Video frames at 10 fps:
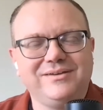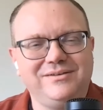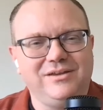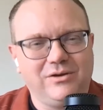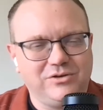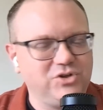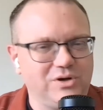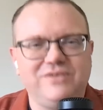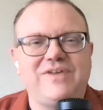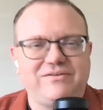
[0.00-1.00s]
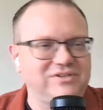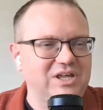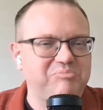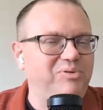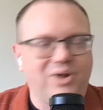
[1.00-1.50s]
you know you don't even have to
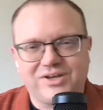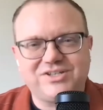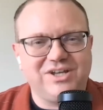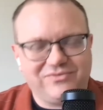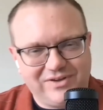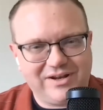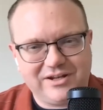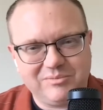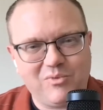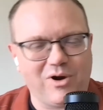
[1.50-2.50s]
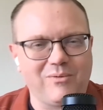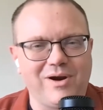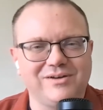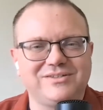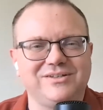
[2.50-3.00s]
like plug stuff in anymore,
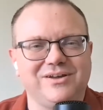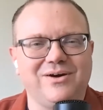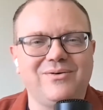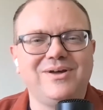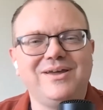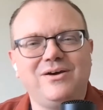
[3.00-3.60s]
where it's you know,